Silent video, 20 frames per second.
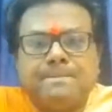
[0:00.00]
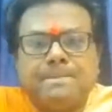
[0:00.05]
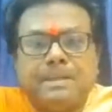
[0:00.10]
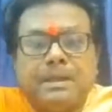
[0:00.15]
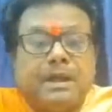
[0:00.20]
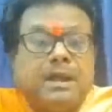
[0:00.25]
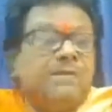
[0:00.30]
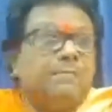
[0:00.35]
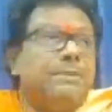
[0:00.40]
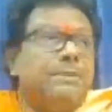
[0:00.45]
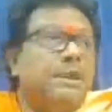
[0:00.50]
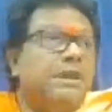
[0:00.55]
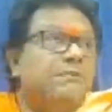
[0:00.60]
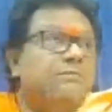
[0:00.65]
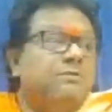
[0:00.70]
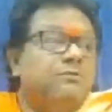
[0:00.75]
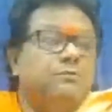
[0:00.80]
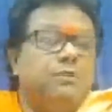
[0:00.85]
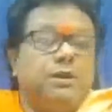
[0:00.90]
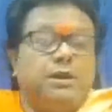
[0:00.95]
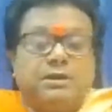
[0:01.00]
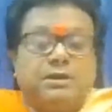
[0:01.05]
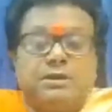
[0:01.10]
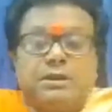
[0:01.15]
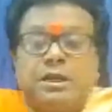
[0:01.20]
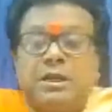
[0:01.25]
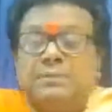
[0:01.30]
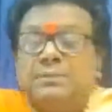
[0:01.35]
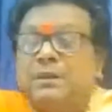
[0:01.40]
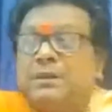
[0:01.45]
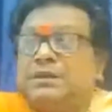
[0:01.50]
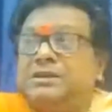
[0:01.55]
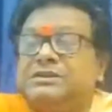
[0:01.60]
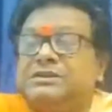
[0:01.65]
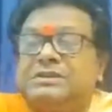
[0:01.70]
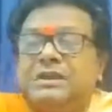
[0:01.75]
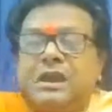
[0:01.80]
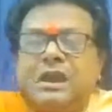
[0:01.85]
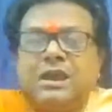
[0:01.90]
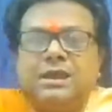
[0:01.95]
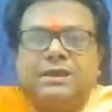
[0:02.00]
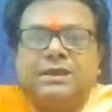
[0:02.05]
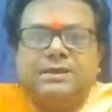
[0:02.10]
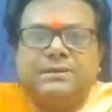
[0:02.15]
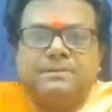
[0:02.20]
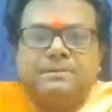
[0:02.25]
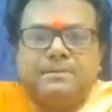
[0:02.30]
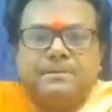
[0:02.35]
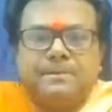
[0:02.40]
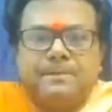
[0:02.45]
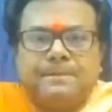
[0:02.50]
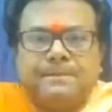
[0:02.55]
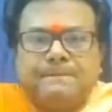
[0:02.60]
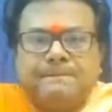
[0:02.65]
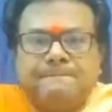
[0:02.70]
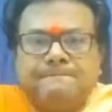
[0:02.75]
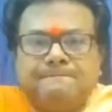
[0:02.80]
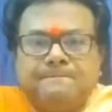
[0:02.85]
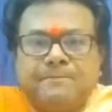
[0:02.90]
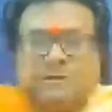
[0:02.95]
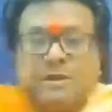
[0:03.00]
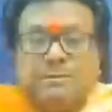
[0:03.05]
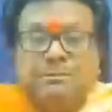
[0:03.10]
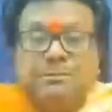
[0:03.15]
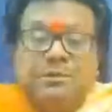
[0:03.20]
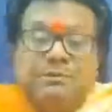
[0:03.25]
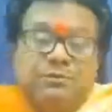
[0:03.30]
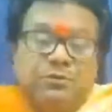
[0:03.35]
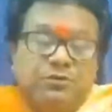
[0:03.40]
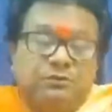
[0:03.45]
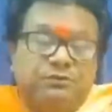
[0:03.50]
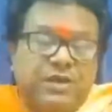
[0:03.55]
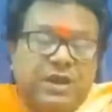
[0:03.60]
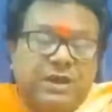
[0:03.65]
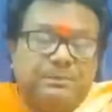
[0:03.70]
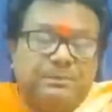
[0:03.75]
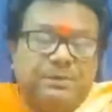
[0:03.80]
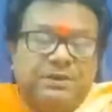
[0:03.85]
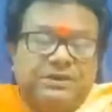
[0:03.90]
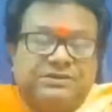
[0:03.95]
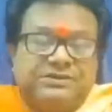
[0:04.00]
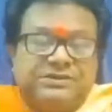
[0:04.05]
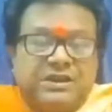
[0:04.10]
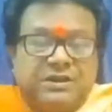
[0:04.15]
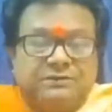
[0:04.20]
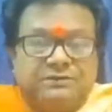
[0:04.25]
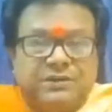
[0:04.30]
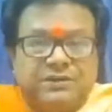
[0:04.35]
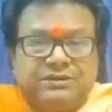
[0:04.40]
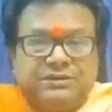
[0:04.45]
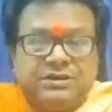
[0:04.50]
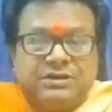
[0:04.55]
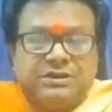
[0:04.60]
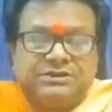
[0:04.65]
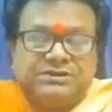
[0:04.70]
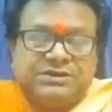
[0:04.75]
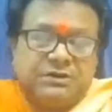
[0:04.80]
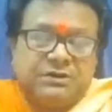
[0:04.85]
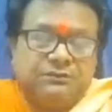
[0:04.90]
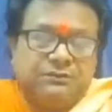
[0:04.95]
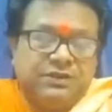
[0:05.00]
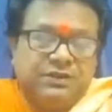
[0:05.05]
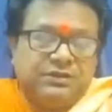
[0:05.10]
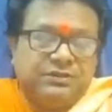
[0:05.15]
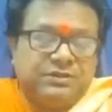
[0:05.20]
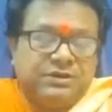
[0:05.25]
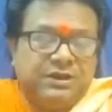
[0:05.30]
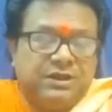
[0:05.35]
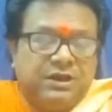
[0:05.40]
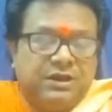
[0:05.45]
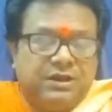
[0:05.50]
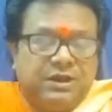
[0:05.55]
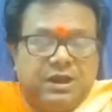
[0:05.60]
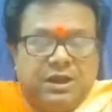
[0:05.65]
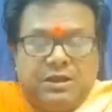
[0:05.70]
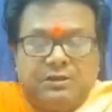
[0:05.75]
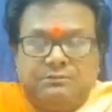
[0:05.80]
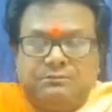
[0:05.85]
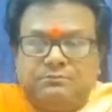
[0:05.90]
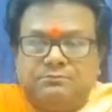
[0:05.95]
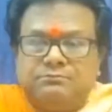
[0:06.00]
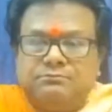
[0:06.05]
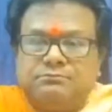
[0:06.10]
I am everywhere. I am like the sky. Vibhur Vyapi Sarvatra Sarvendriyanam.